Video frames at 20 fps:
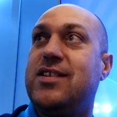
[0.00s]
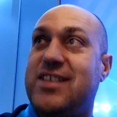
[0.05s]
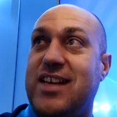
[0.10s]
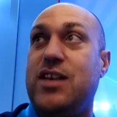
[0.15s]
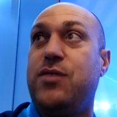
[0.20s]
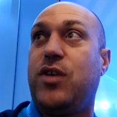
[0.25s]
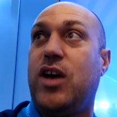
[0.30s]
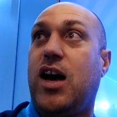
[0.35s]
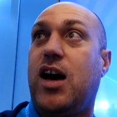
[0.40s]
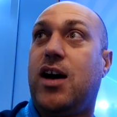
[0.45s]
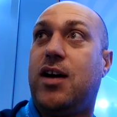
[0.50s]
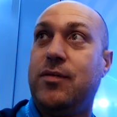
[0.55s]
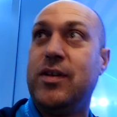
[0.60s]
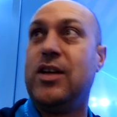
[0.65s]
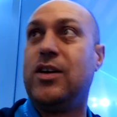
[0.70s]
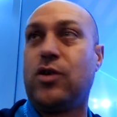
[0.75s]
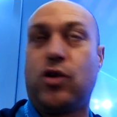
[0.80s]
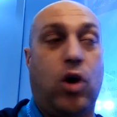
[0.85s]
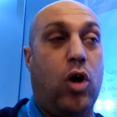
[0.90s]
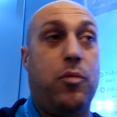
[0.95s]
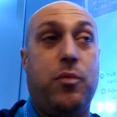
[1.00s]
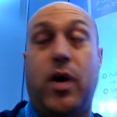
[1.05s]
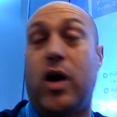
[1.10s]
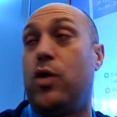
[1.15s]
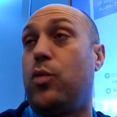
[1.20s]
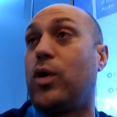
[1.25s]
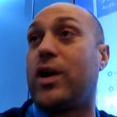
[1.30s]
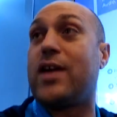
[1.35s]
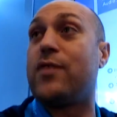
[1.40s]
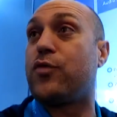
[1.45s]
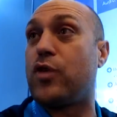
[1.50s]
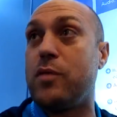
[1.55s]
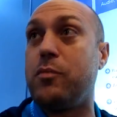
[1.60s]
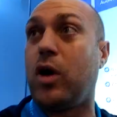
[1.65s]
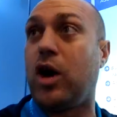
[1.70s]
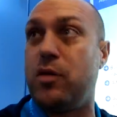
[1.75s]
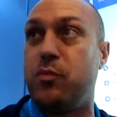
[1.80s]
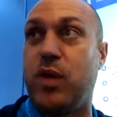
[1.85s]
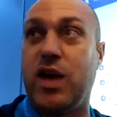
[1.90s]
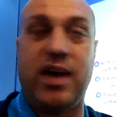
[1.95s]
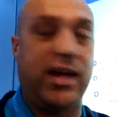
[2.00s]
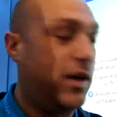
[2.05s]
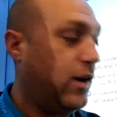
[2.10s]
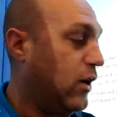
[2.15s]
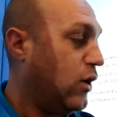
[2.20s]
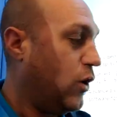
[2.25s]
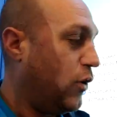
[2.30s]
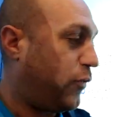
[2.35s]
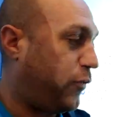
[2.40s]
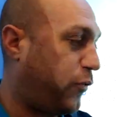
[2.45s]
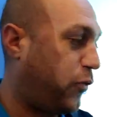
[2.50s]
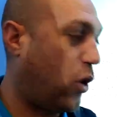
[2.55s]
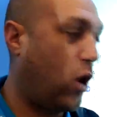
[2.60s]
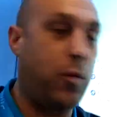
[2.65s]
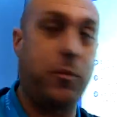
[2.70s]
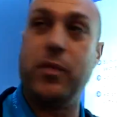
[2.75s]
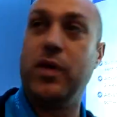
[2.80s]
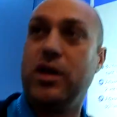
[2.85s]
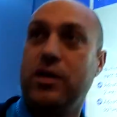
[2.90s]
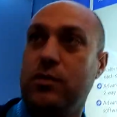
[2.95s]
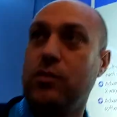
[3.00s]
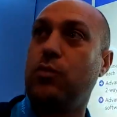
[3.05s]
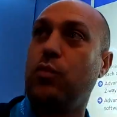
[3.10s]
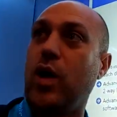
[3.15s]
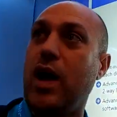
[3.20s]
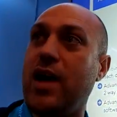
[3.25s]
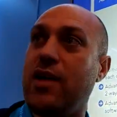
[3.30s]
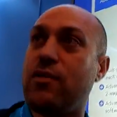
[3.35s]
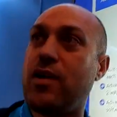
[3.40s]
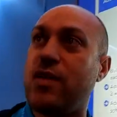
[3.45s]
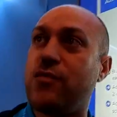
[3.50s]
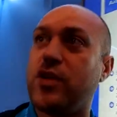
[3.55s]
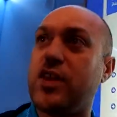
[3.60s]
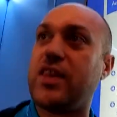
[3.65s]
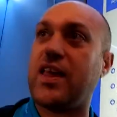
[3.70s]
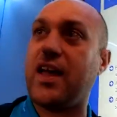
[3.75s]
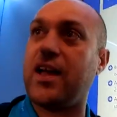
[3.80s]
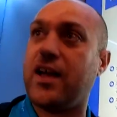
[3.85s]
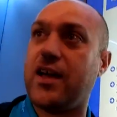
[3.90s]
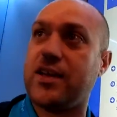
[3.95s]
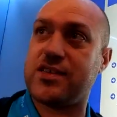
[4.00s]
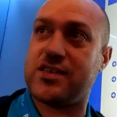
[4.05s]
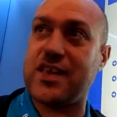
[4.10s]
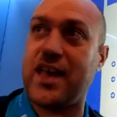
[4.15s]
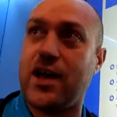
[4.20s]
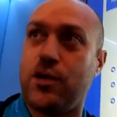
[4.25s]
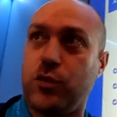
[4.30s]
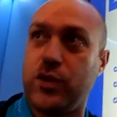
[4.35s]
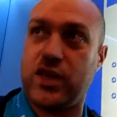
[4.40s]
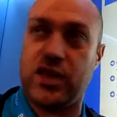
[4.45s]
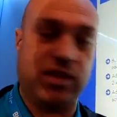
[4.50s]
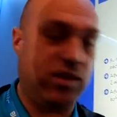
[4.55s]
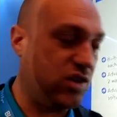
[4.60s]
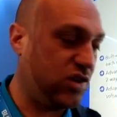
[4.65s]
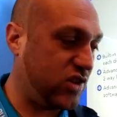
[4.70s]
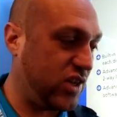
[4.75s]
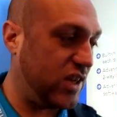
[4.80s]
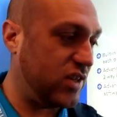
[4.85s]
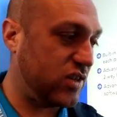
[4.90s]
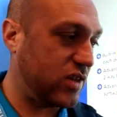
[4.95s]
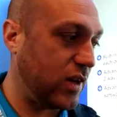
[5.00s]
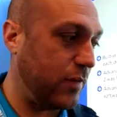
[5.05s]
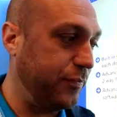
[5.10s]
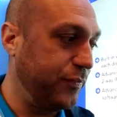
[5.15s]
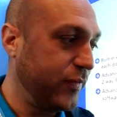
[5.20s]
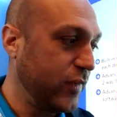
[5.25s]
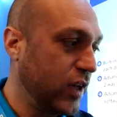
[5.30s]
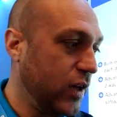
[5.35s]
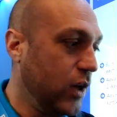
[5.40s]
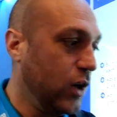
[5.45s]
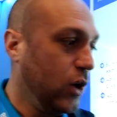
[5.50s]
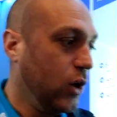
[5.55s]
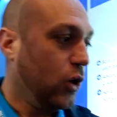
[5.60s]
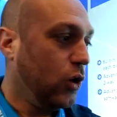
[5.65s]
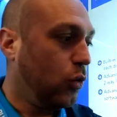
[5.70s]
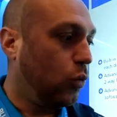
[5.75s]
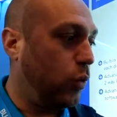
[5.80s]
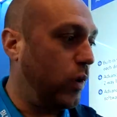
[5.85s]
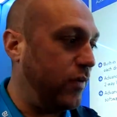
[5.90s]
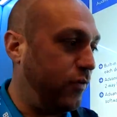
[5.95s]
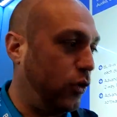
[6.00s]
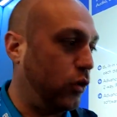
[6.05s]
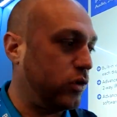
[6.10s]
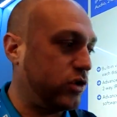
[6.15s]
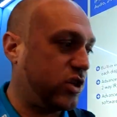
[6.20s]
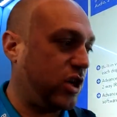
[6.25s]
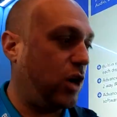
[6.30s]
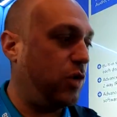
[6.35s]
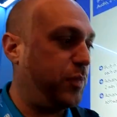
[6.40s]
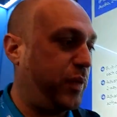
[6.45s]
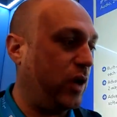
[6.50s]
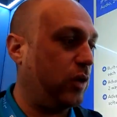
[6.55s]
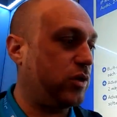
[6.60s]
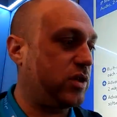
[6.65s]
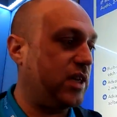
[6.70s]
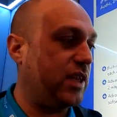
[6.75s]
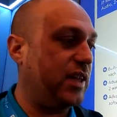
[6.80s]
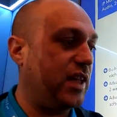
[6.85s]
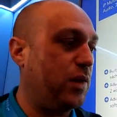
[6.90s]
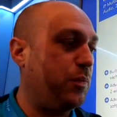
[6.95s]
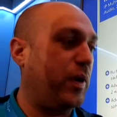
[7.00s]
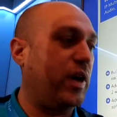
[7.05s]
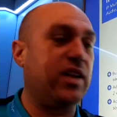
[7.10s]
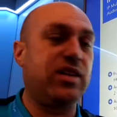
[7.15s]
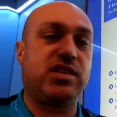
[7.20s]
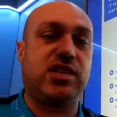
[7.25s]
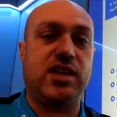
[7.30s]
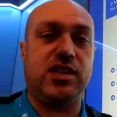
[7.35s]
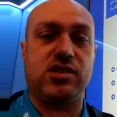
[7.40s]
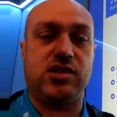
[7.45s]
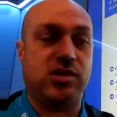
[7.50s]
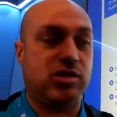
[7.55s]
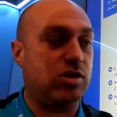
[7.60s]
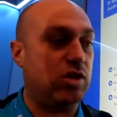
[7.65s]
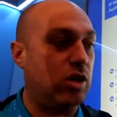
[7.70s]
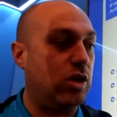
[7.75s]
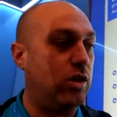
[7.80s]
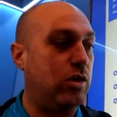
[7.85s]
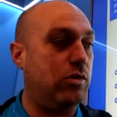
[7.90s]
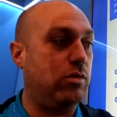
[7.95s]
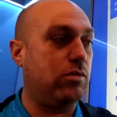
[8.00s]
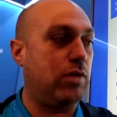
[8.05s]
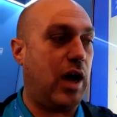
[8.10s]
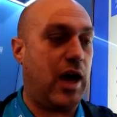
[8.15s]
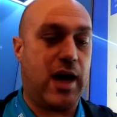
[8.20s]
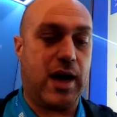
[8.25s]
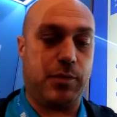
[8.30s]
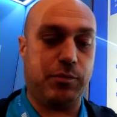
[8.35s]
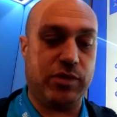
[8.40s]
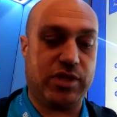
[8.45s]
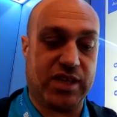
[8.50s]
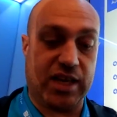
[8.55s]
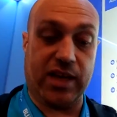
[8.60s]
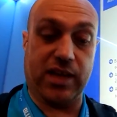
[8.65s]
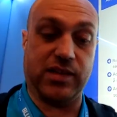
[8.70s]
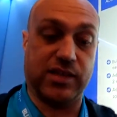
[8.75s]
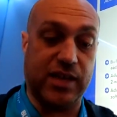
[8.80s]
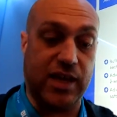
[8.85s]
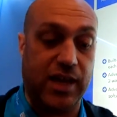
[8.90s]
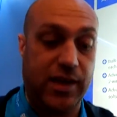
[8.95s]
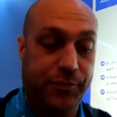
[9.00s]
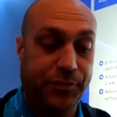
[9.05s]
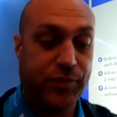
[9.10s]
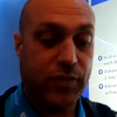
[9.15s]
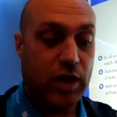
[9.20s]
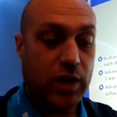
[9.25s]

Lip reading: DVR combo, whatever it might be, from wherever they are sat within the system. We've also built in the ability to do CEC,